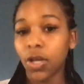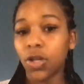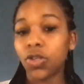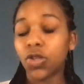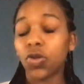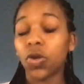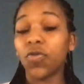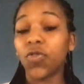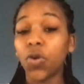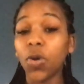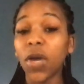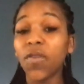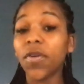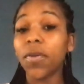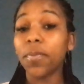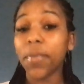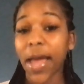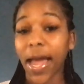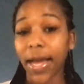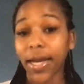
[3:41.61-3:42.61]
So if you have a
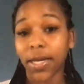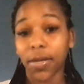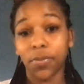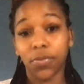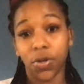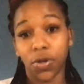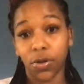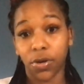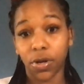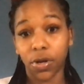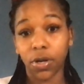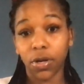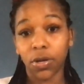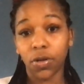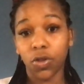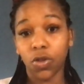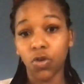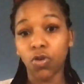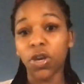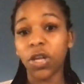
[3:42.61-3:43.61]
Mac computer,
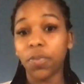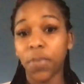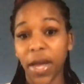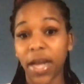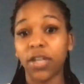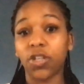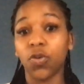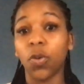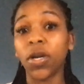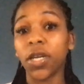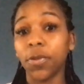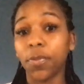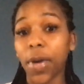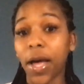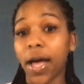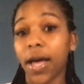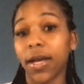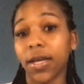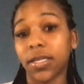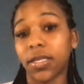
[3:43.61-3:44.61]
you could pay 20
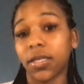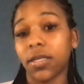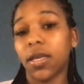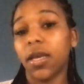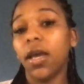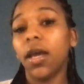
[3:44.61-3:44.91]
bucks.